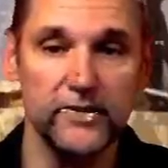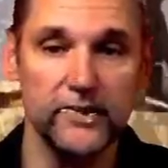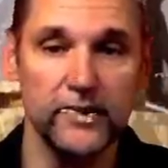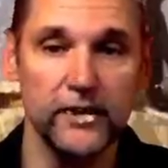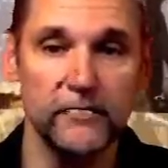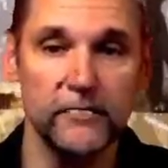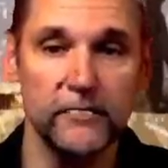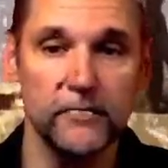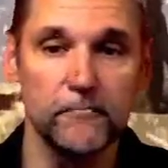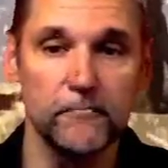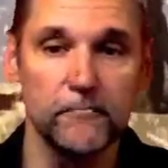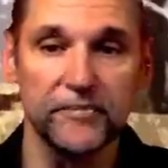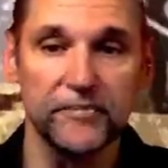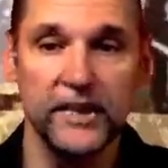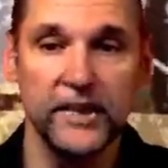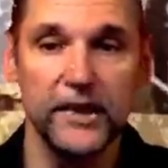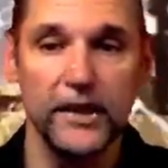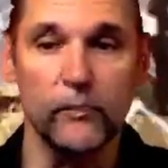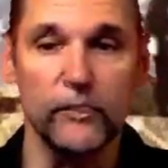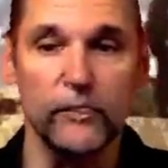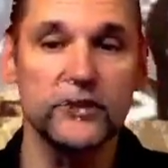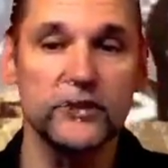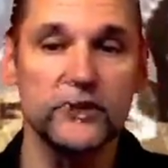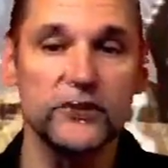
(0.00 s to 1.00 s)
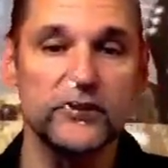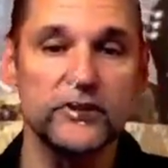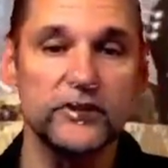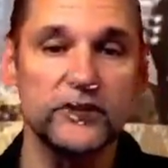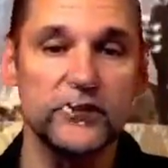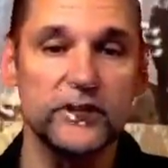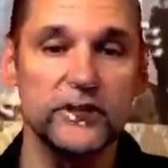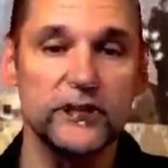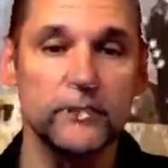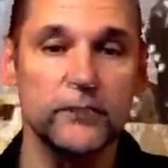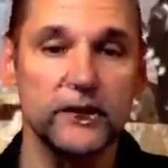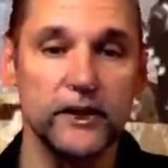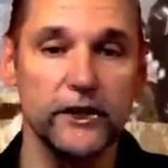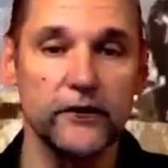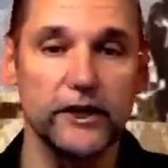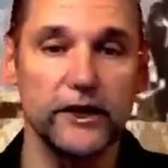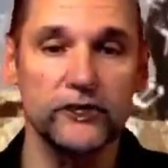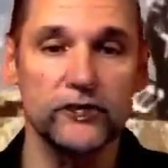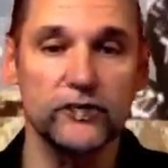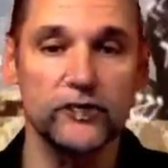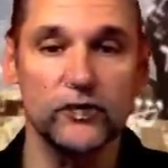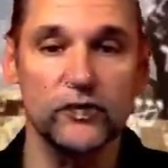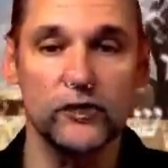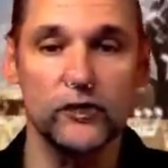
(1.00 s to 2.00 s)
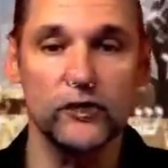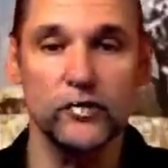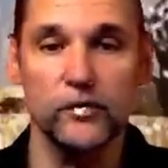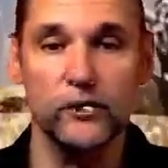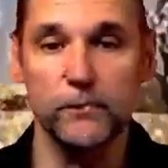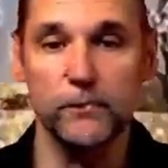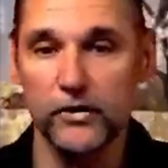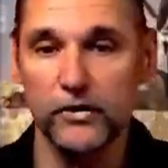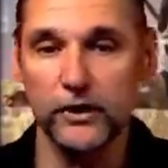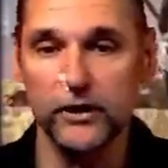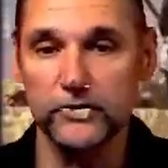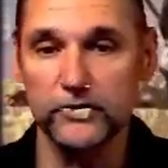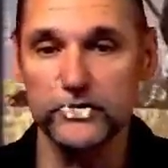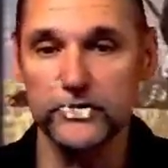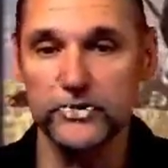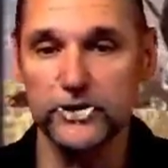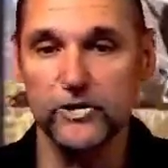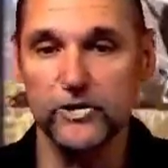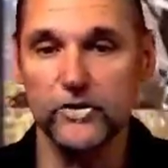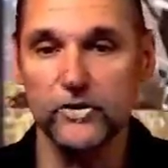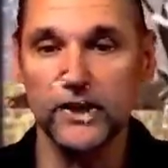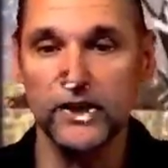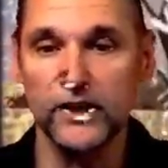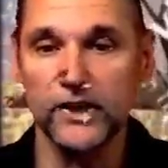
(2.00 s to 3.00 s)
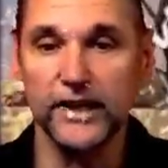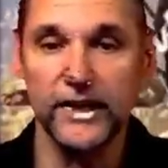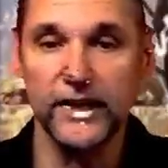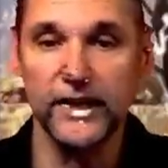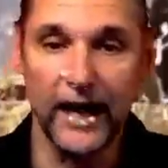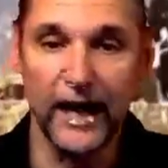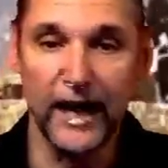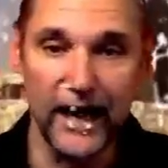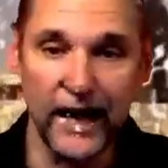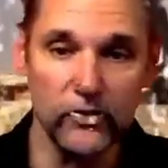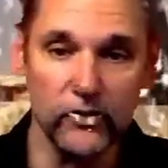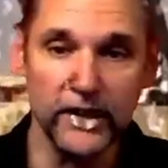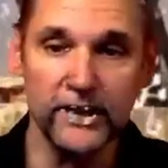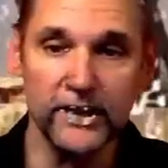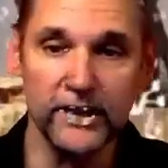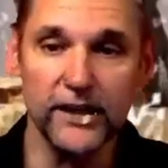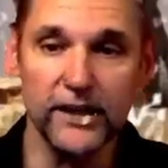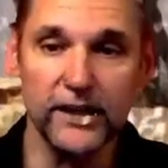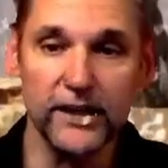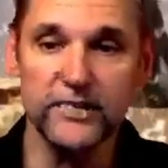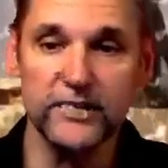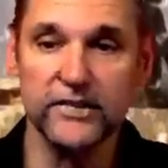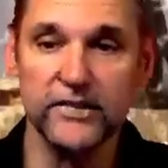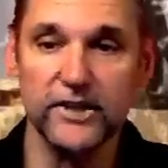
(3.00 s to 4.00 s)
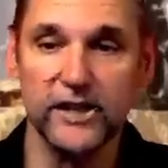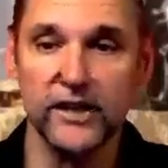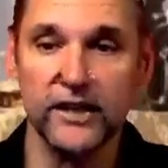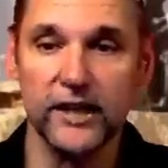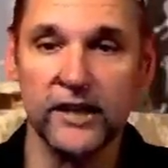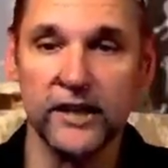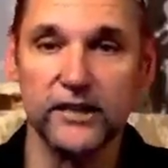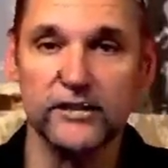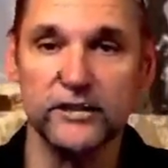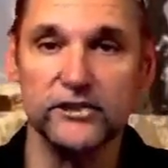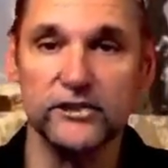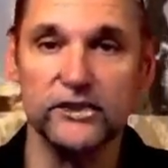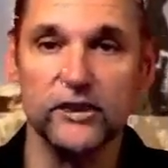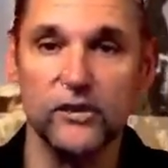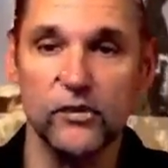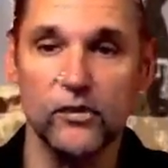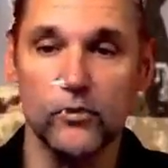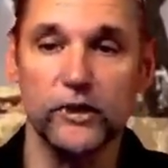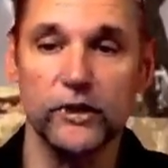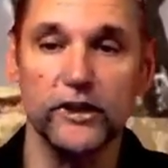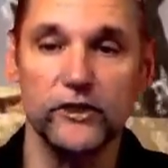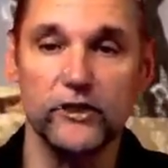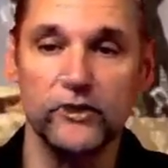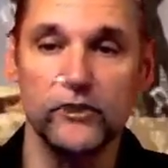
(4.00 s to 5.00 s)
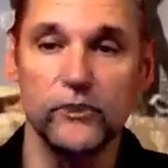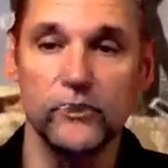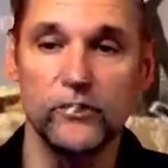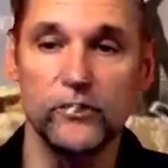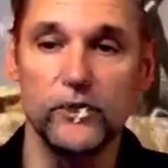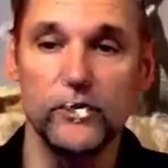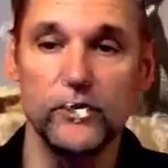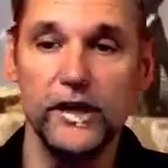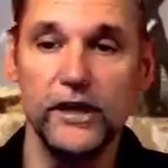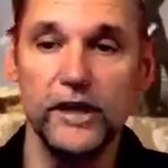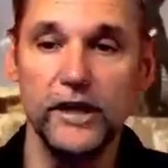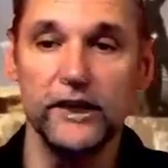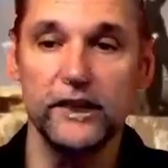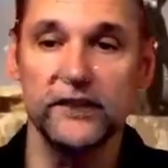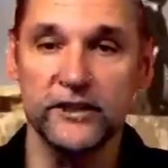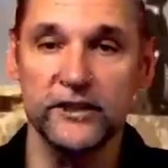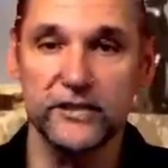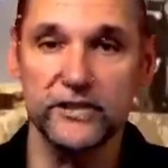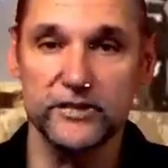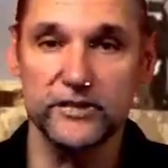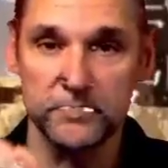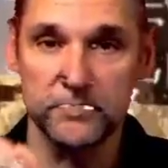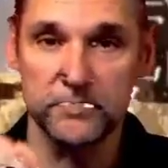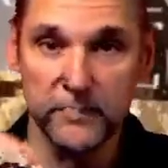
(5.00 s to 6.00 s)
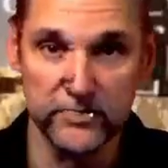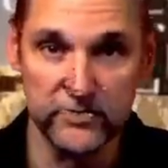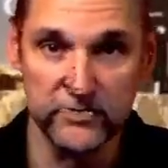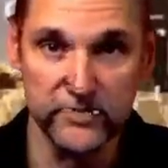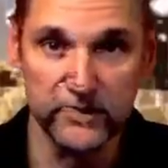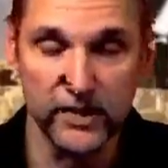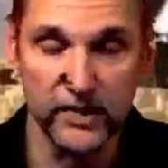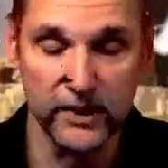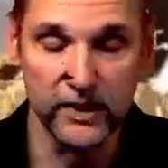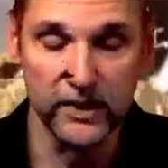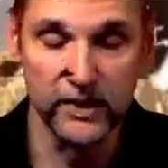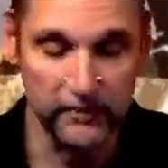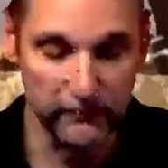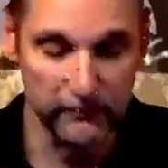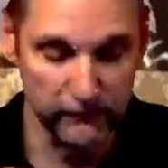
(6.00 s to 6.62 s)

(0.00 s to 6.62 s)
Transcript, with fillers: And we note the similarities or the parallels that are laid out in the Isaiah text according to this messianic figure.